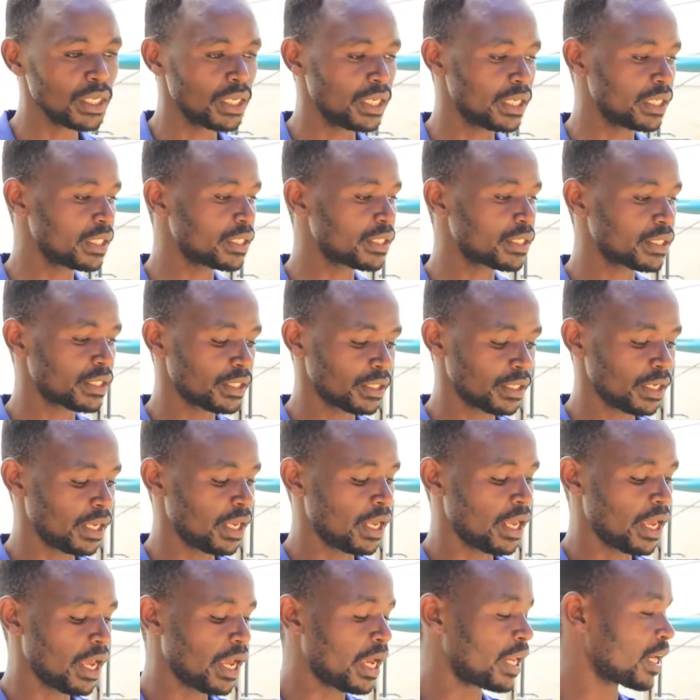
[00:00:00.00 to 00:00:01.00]
It
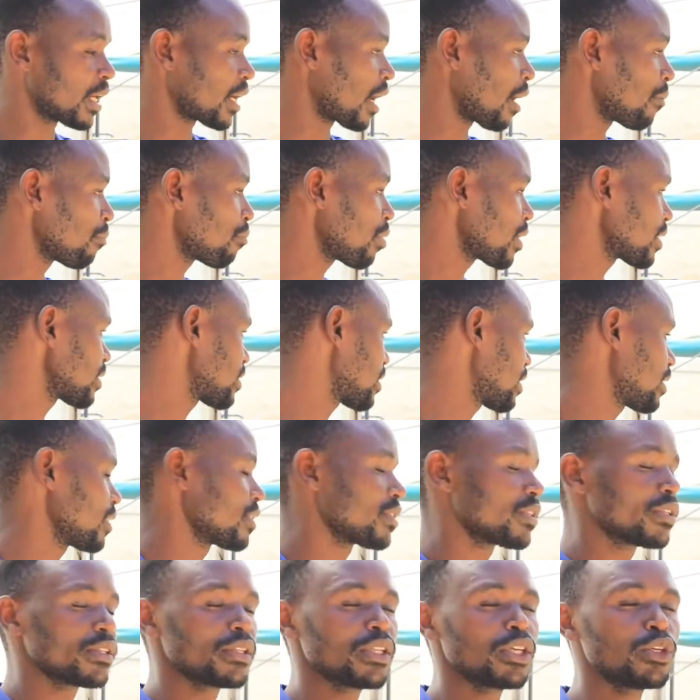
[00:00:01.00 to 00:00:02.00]

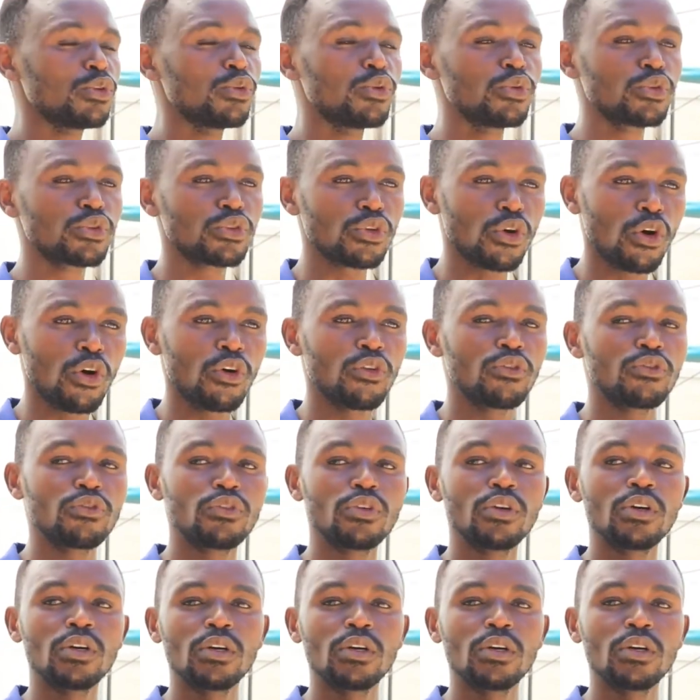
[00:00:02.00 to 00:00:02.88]
encompasses the use of